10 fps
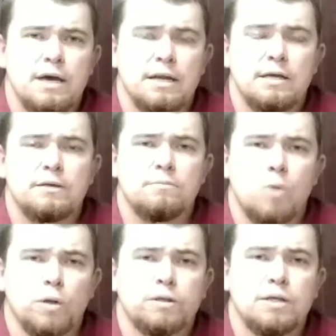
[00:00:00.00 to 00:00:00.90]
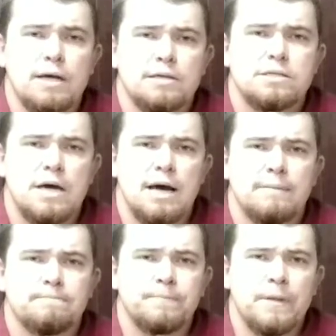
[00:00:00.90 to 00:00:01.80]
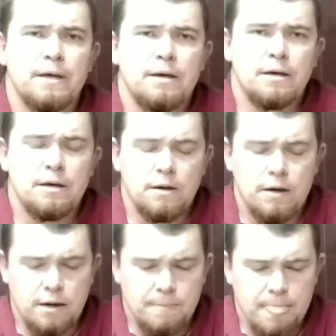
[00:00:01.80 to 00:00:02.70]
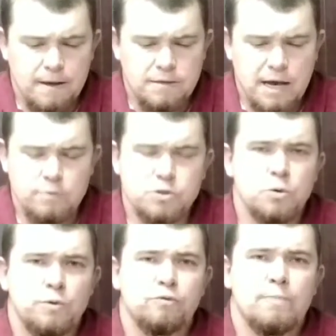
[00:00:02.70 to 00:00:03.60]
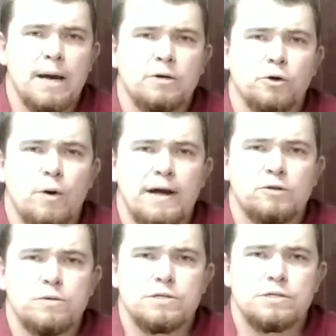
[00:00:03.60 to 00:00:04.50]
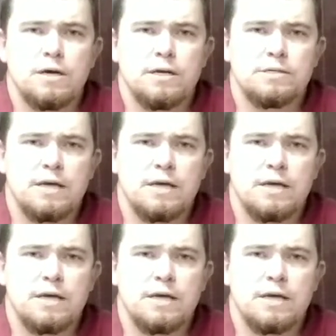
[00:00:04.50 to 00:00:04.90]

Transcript: and hit the mark the next time. As I was going through my undergraduate studies,